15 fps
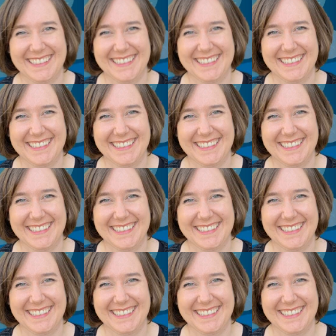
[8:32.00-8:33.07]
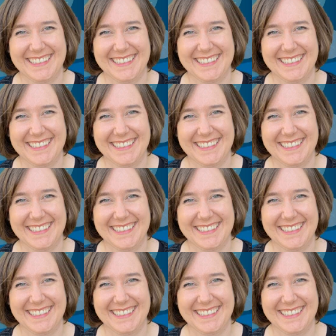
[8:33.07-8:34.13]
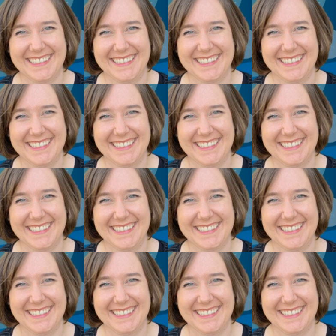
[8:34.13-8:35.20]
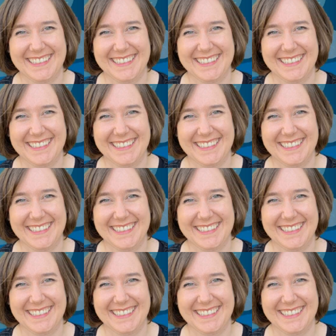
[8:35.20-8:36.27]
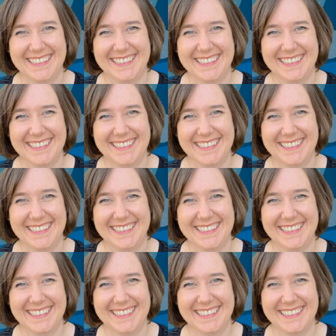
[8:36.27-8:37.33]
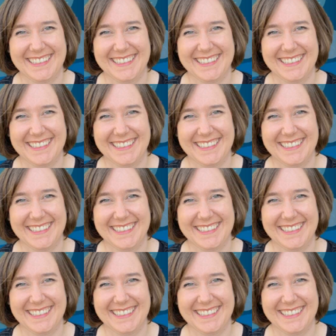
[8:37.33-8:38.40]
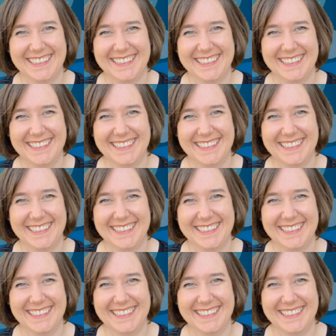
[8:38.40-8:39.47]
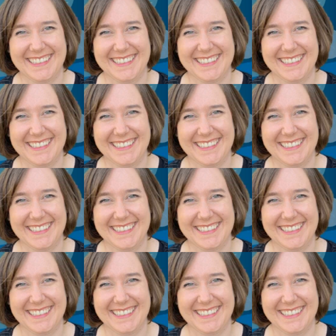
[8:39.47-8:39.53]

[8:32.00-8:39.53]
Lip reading: This is a still picture; no speech is visible.